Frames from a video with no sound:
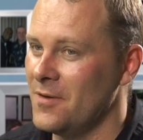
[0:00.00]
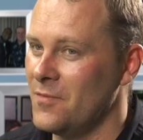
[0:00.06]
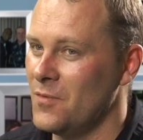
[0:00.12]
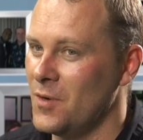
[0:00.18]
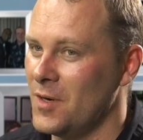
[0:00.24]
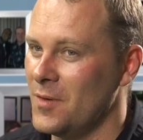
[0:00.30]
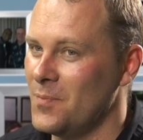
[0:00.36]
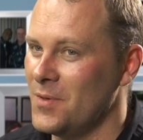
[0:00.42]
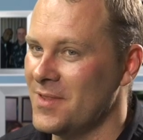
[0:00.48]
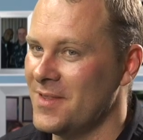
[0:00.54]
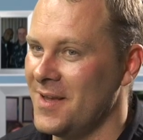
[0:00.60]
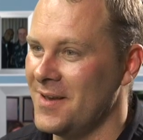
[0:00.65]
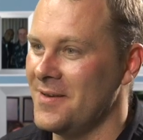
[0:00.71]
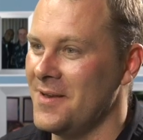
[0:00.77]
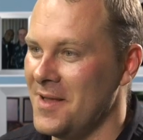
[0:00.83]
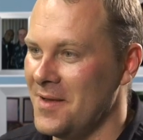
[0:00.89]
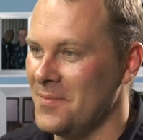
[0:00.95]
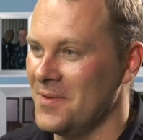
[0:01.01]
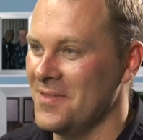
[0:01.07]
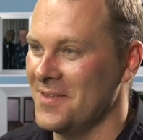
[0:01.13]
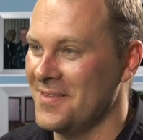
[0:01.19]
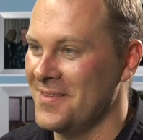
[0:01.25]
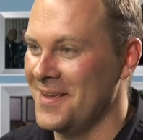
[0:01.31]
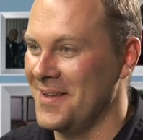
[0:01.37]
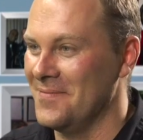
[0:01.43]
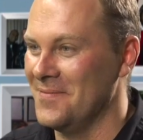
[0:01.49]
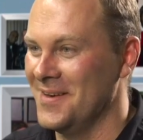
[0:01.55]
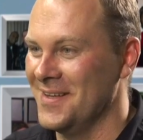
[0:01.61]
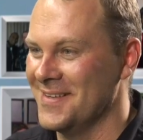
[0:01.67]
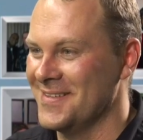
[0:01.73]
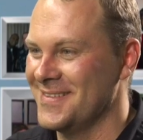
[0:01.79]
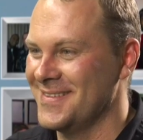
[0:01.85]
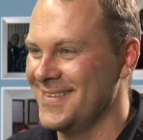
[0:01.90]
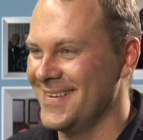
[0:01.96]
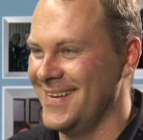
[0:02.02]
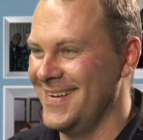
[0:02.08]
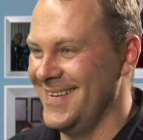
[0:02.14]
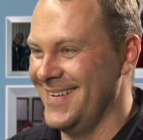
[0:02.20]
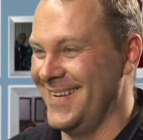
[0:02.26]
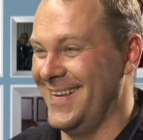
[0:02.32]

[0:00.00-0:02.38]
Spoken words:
don't know if we want to put that name in the same list.